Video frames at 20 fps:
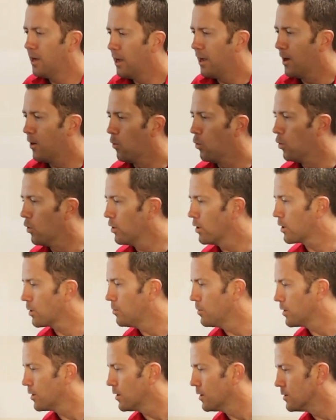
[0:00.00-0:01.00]
at work,
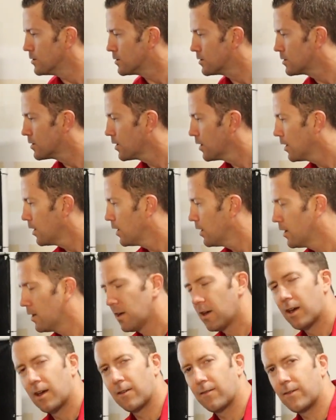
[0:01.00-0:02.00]
because
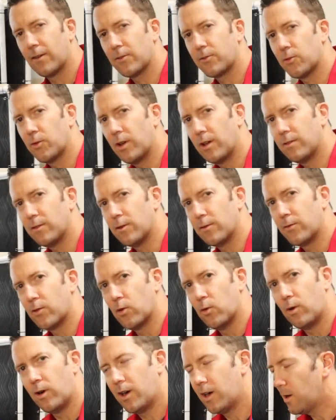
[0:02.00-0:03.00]
I felt around there for
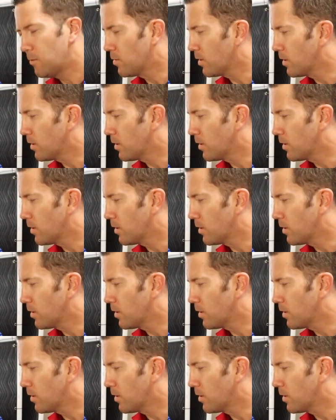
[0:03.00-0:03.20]
a while,